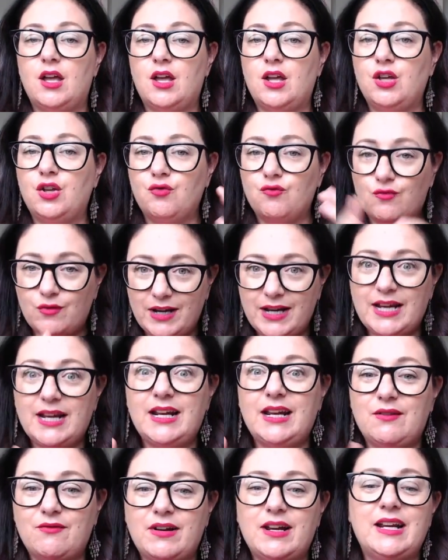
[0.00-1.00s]
You
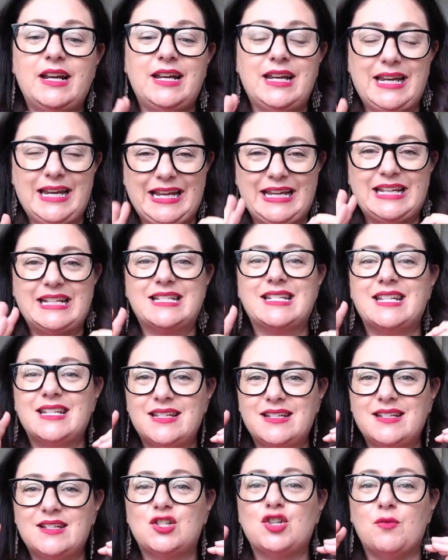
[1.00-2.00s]
really, really need
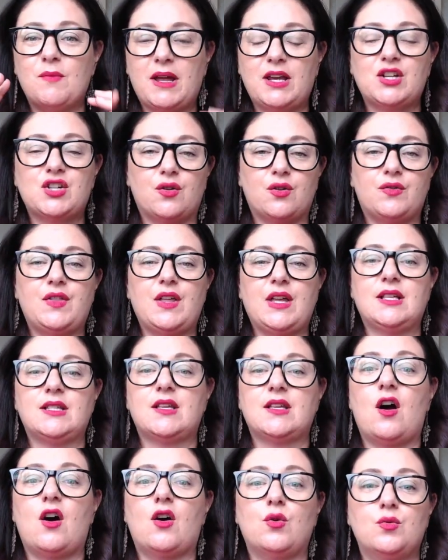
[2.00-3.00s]
to make sure things
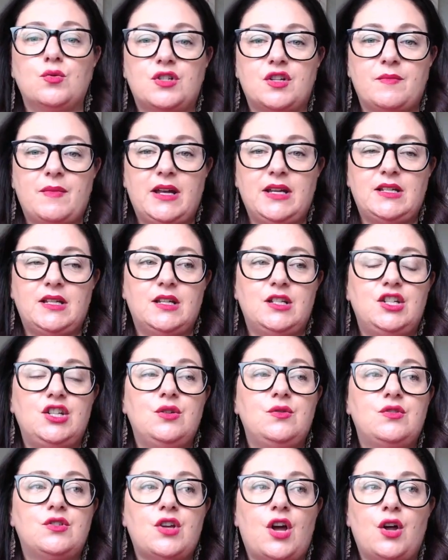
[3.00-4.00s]
are automated.
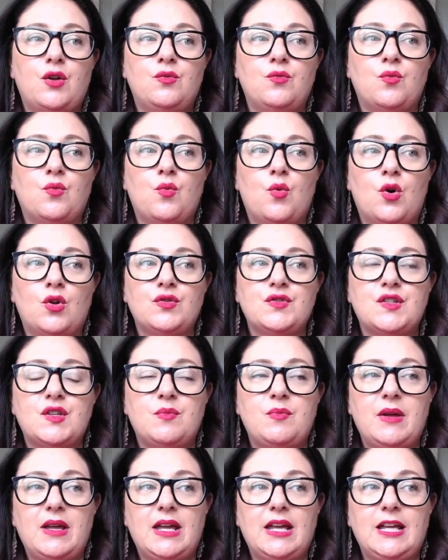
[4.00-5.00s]
You don't want to
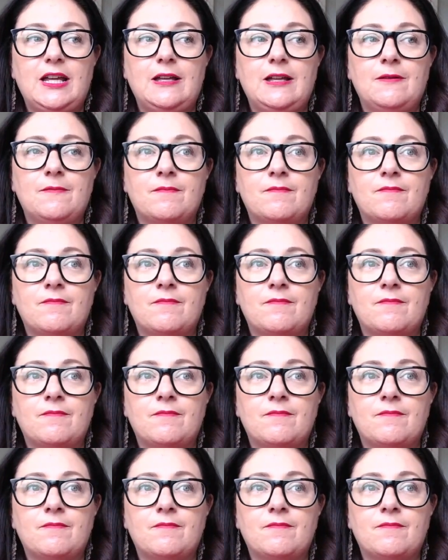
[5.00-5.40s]
be,